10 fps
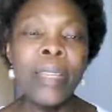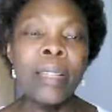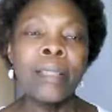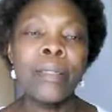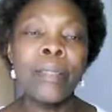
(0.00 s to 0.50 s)

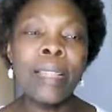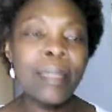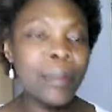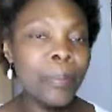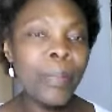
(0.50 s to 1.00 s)
So
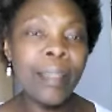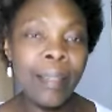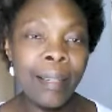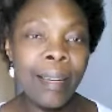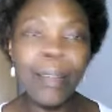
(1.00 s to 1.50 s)
that's
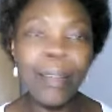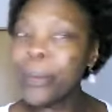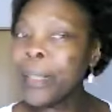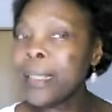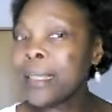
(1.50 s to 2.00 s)
where I
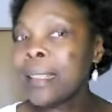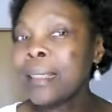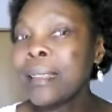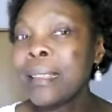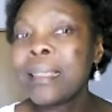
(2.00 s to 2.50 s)
always
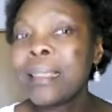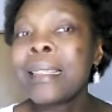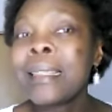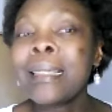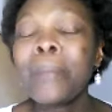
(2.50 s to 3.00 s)
say this
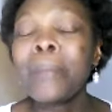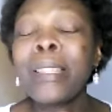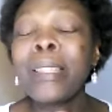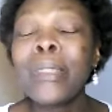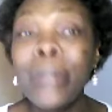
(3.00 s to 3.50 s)
system
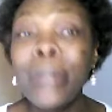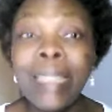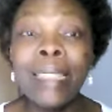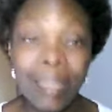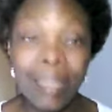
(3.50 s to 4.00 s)
is so
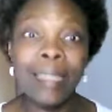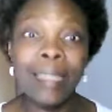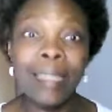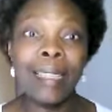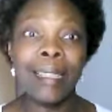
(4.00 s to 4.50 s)

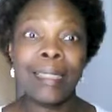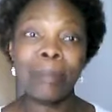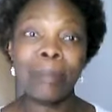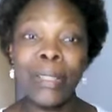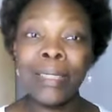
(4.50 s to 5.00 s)
ingenious,
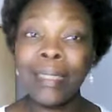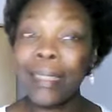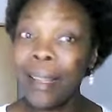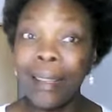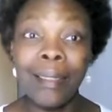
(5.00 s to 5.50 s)
because
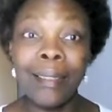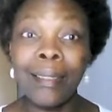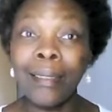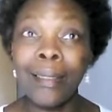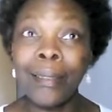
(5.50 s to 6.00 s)
yeah,
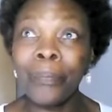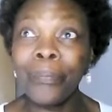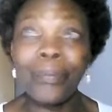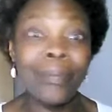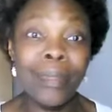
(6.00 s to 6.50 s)

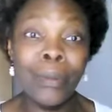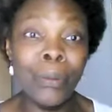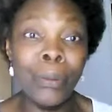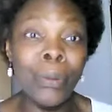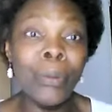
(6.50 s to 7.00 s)

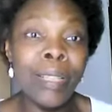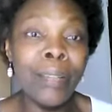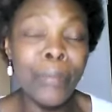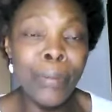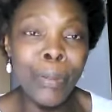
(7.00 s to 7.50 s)
who would have
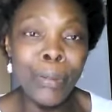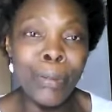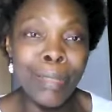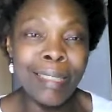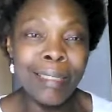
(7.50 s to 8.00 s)

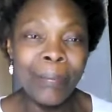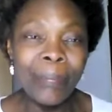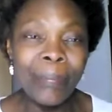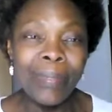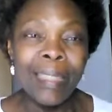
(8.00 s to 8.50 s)
thought
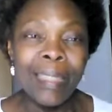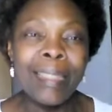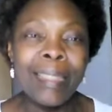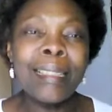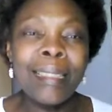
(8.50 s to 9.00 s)

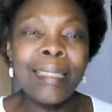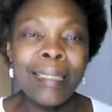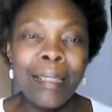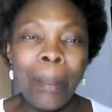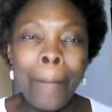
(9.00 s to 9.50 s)
that
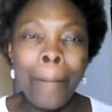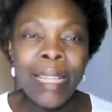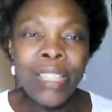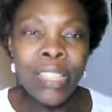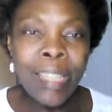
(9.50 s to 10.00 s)
by
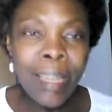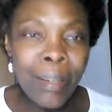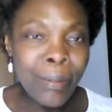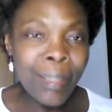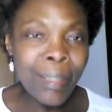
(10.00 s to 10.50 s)

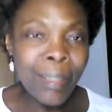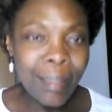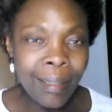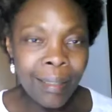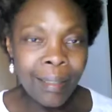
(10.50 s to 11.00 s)
sharing
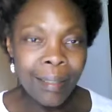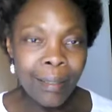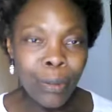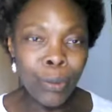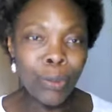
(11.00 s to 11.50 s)

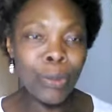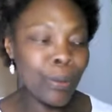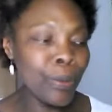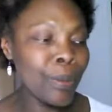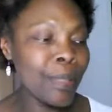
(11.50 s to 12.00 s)
good
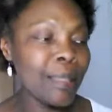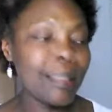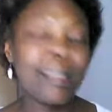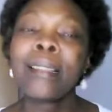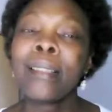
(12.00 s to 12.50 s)
news,
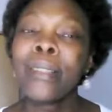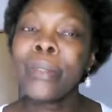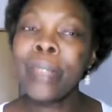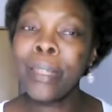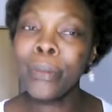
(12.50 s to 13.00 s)

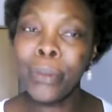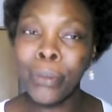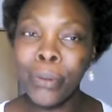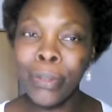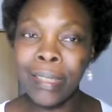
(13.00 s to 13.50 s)
you get
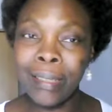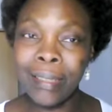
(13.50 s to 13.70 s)
rewarded?